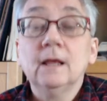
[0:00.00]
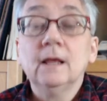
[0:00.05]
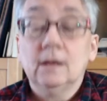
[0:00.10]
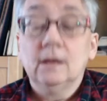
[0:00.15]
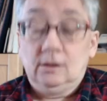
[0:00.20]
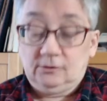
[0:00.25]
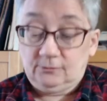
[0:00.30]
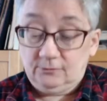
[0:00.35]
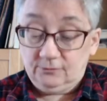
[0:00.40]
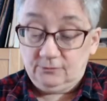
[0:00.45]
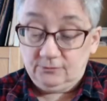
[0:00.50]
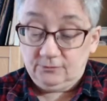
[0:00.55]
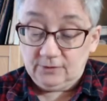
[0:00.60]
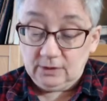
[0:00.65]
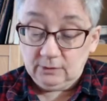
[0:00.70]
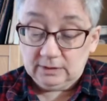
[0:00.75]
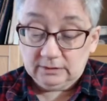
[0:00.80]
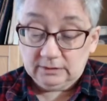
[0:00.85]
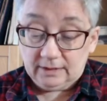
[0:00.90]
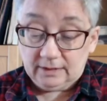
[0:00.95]
It's
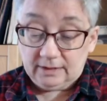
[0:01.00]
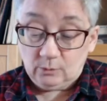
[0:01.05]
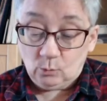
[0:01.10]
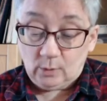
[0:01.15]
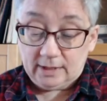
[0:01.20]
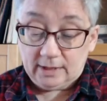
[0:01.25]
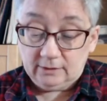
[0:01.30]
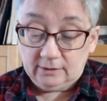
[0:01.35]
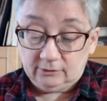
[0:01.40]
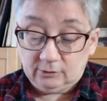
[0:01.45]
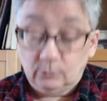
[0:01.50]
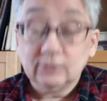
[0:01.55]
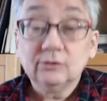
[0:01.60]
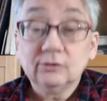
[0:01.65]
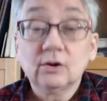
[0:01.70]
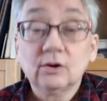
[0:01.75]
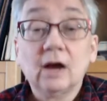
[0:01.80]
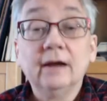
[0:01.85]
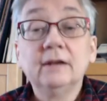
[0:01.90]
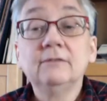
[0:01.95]
very lightweight, so it's
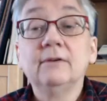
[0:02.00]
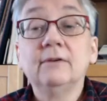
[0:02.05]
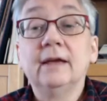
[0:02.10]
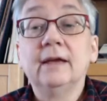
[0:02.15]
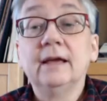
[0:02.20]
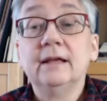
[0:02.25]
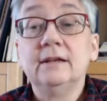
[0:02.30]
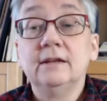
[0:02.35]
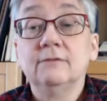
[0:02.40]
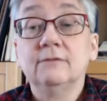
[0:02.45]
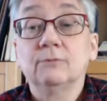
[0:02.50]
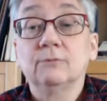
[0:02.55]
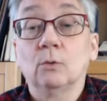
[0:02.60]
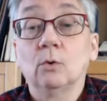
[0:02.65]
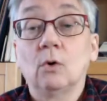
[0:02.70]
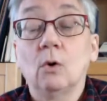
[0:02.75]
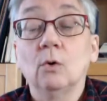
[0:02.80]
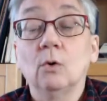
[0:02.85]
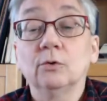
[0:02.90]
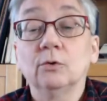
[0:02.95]
kind of handy for
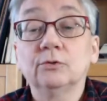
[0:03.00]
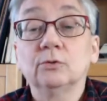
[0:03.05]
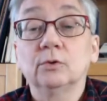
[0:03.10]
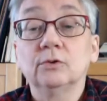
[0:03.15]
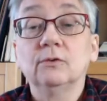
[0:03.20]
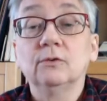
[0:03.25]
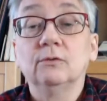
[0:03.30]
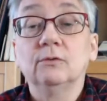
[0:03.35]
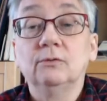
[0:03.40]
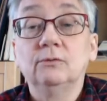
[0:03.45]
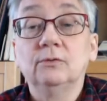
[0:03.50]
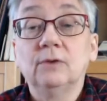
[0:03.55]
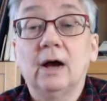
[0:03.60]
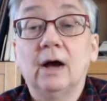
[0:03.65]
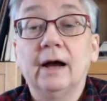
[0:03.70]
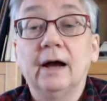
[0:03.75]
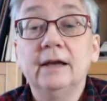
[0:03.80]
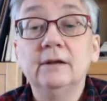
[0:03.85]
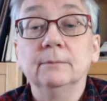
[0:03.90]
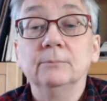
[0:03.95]
all sorts of
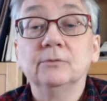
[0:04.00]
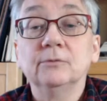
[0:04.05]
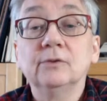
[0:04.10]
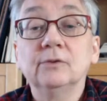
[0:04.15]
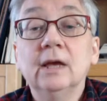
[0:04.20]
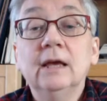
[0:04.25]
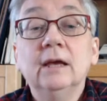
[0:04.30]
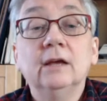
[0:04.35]
items.